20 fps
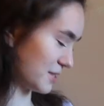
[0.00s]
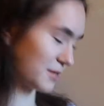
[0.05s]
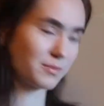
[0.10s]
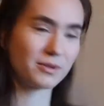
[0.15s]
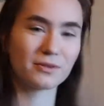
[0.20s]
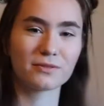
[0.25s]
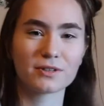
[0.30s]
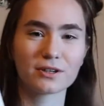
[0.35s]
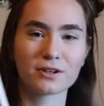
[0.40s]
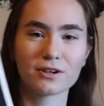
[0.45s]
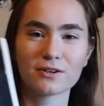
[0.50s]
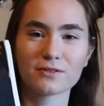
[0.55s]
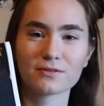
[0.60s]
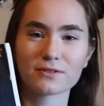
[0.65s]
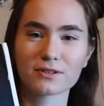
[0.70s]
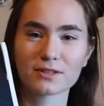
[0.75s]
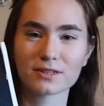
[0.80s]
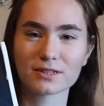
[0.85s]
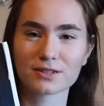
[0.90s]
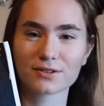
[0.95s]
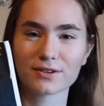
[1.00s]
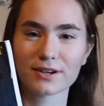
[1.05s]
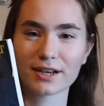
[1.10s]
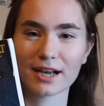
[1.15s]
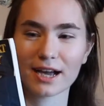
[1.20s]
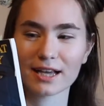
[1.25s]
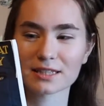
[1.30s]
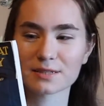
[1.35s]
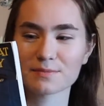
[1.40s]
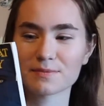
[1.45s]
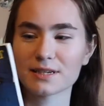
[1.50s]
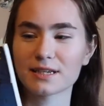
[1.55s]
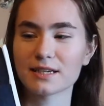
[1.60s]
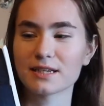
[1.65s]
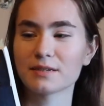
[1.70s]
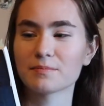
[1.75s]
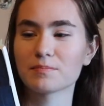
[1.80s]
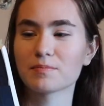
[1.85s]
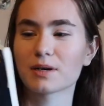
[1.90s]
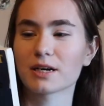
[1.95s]
just briefly go over is The Great
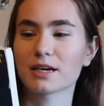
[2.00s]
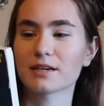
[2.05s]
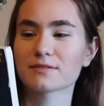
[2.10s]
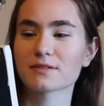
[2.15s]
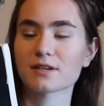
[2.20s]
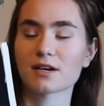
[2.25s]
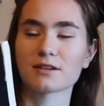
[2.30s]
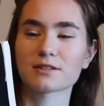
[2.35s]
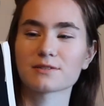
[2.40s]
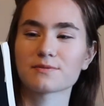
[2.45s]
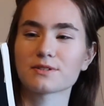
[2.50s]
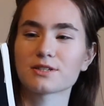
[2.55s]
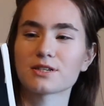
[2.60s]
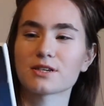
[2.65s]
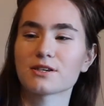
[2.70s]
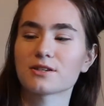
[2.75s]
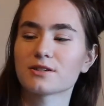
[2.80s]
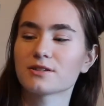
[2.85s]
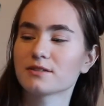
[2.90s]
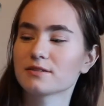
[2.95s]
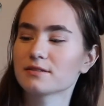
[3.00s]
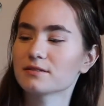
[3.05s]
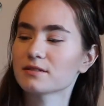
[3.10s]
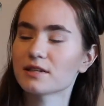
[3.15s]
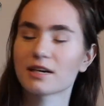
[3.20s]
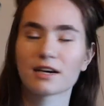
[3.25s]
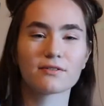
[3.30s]
Gatsby by F. Scott Fitzgerald.